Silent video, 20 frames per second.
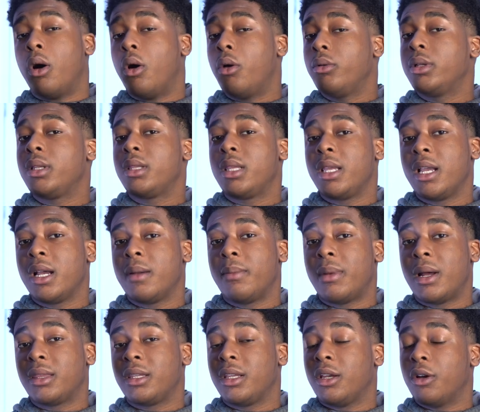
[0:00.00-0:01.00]
only thing
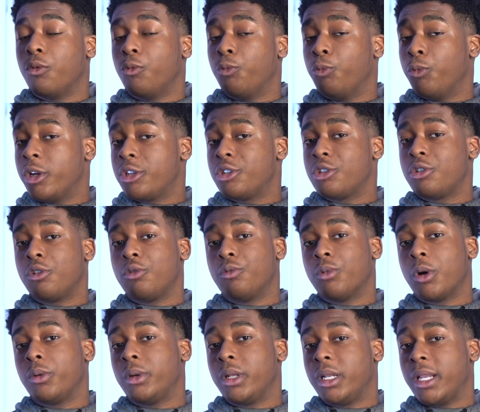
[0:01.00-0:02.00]
about the original
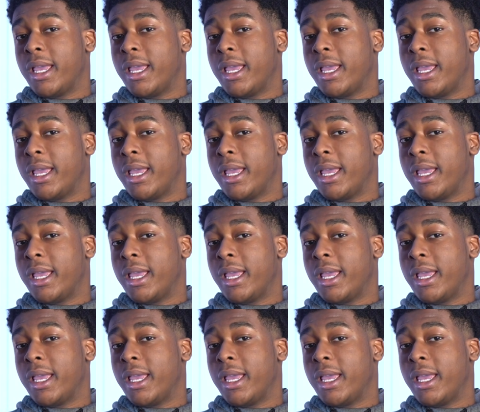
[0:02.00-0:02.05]
Ronin